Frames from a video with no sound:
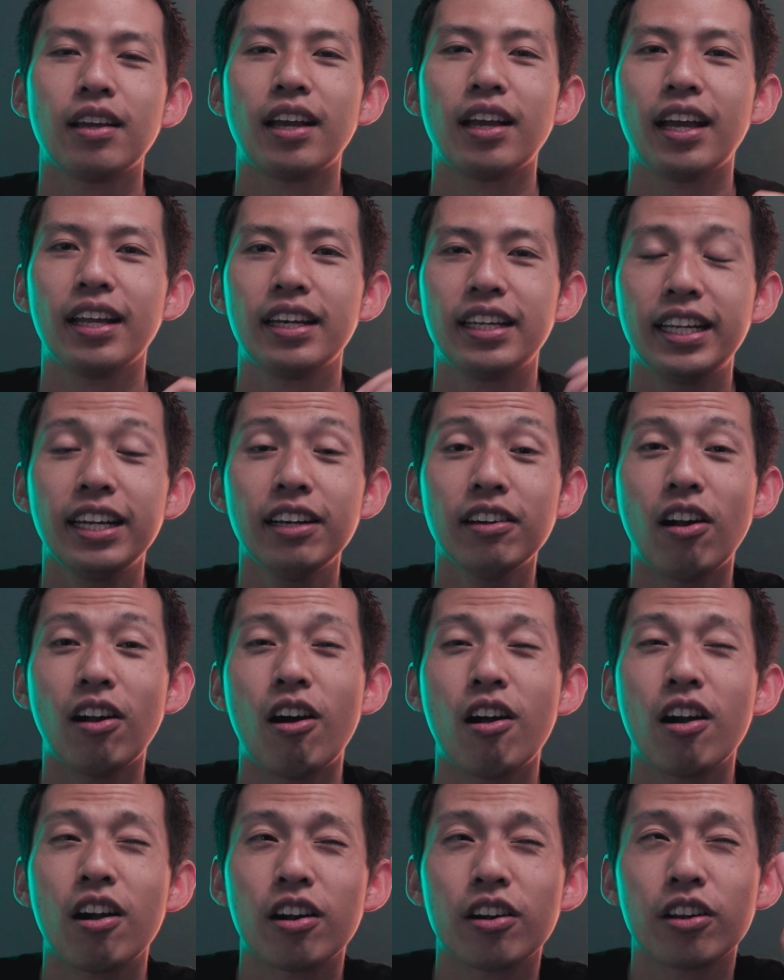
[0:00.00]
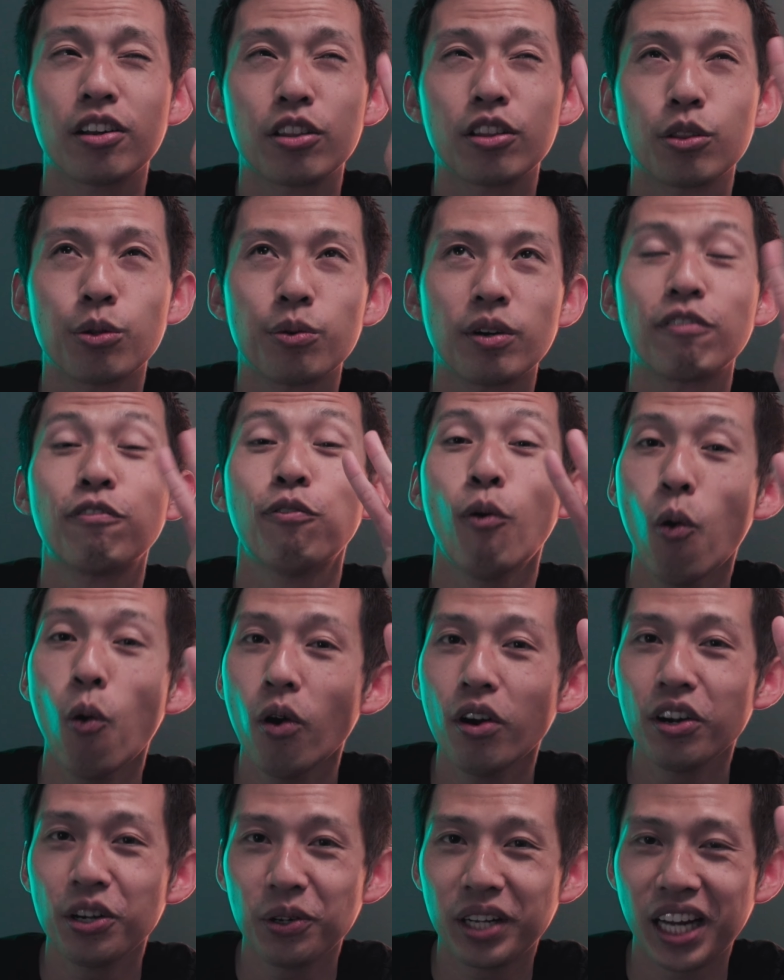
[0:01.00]
And here are
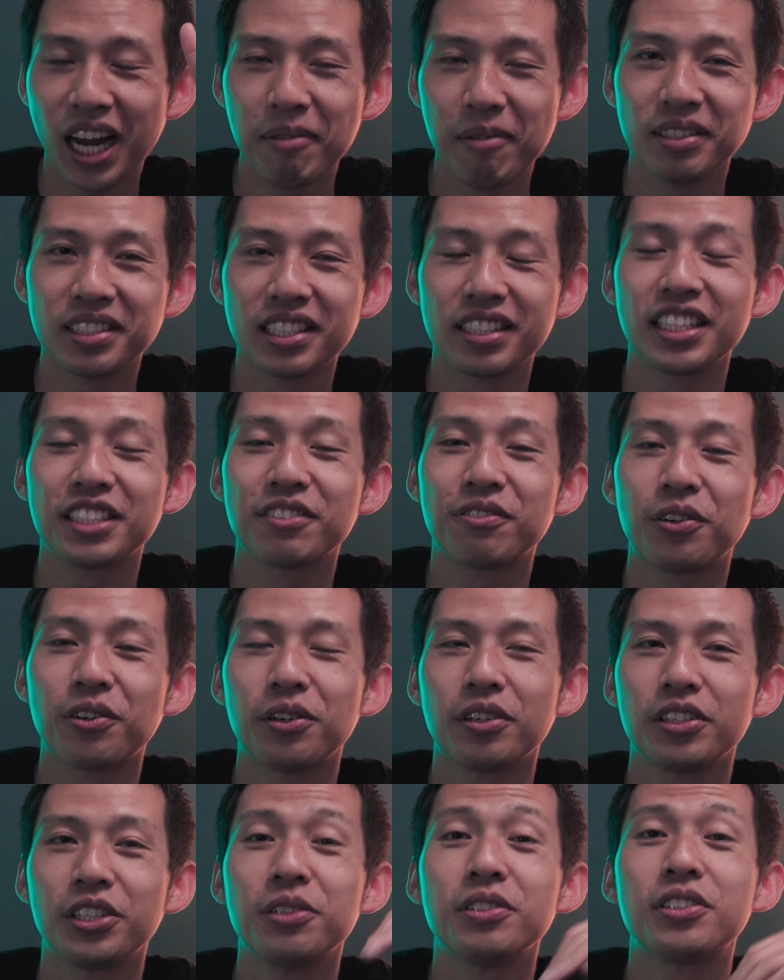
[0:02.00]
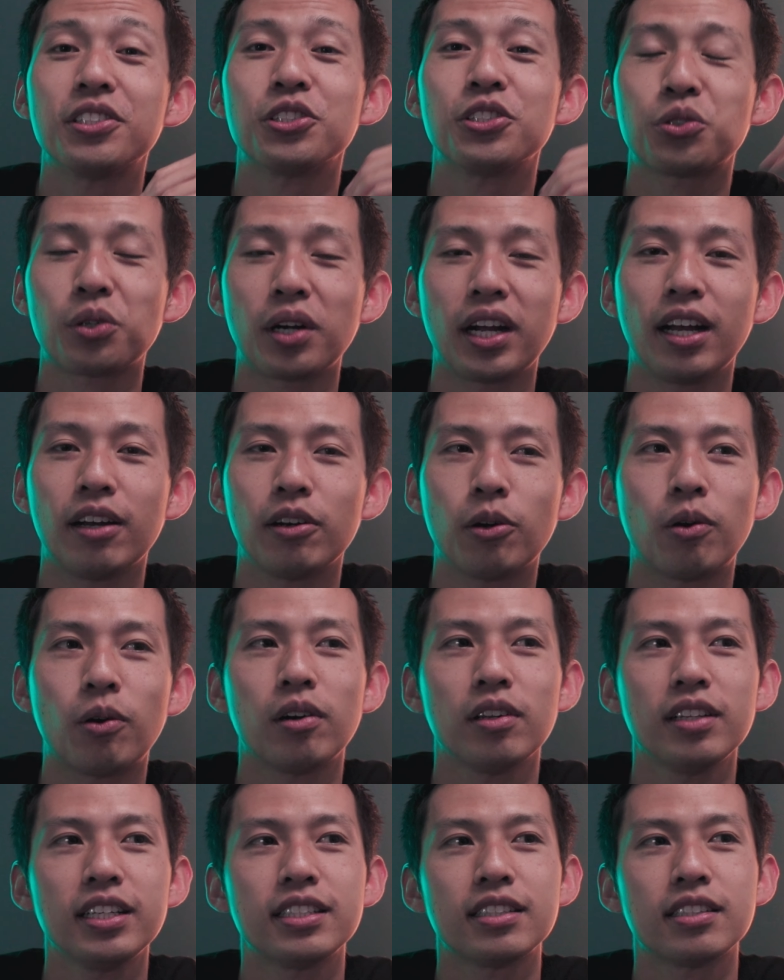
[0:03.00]
four new camera techniques for you to try out,
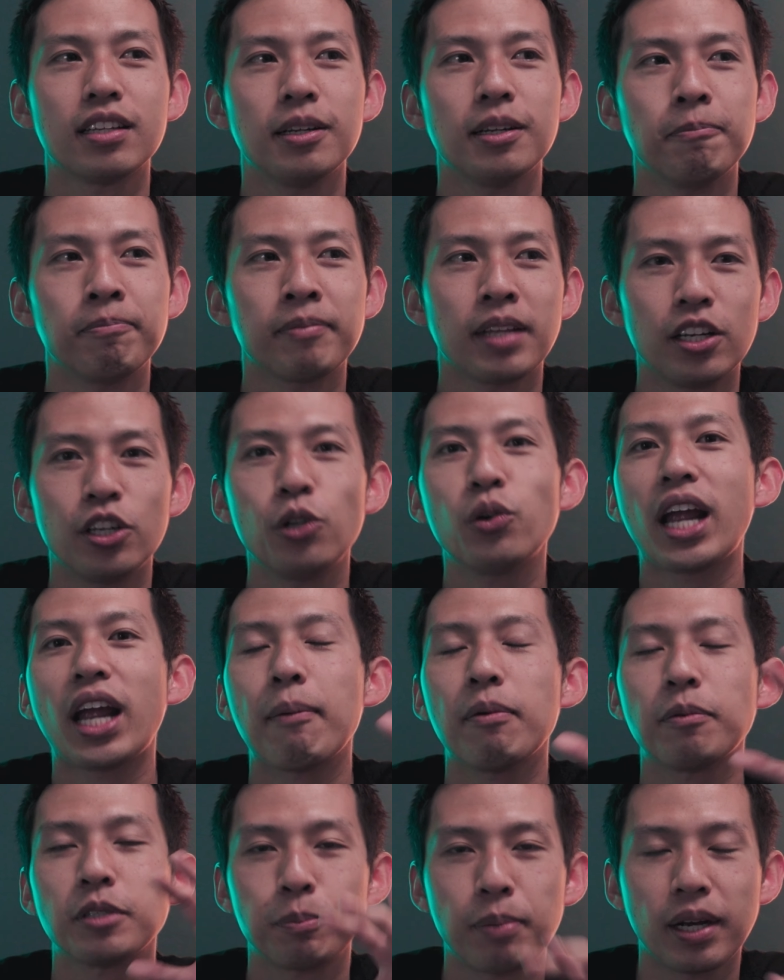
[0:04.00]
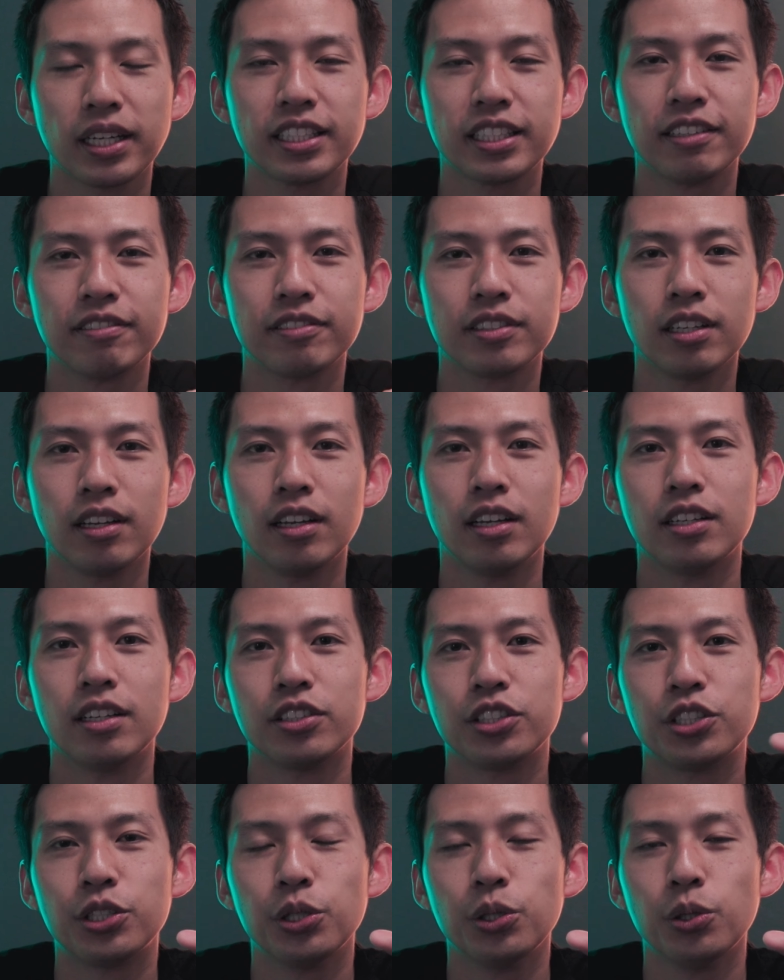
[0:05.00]
or at least new camera perspectives
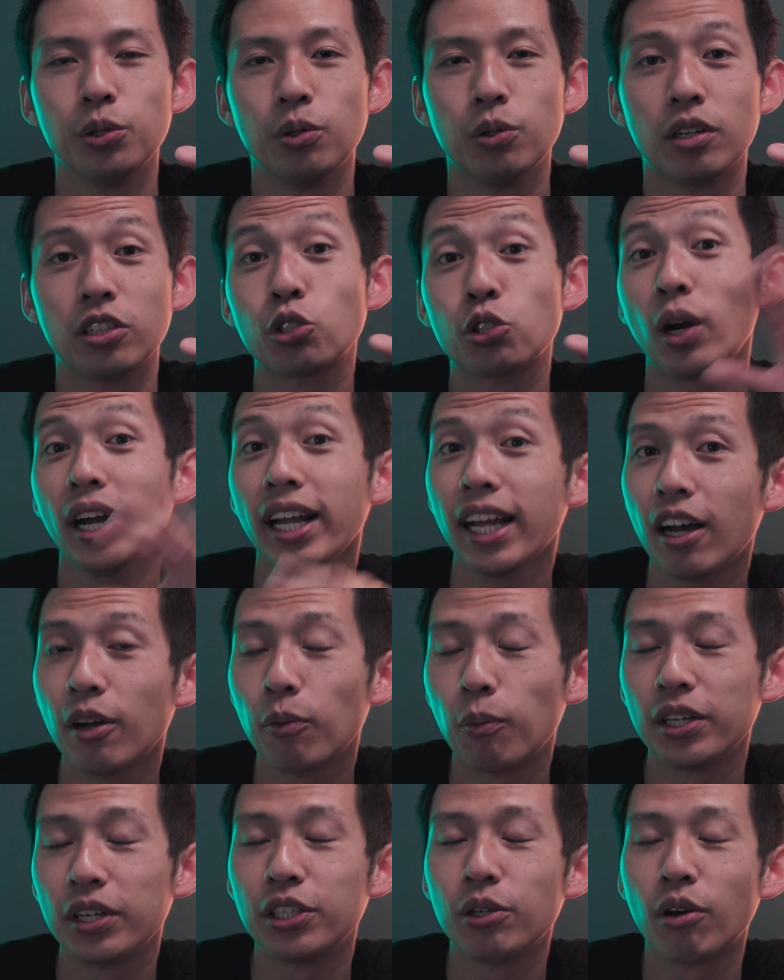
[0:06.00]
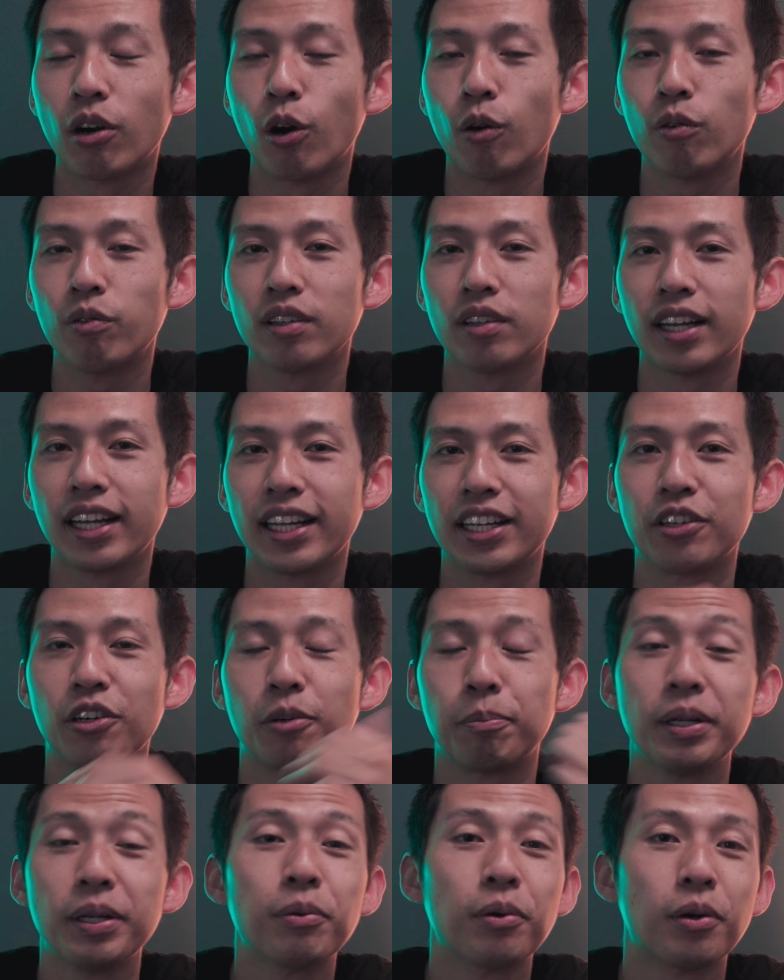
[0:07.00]
to try out when you are overlaying
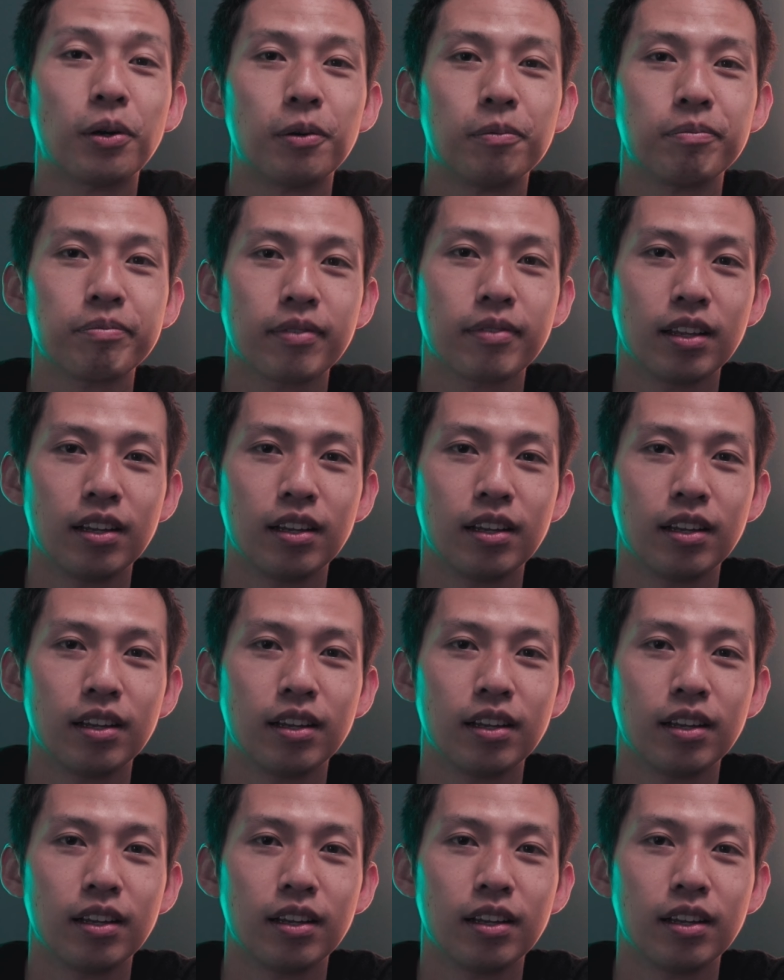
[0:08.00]
your B-roll.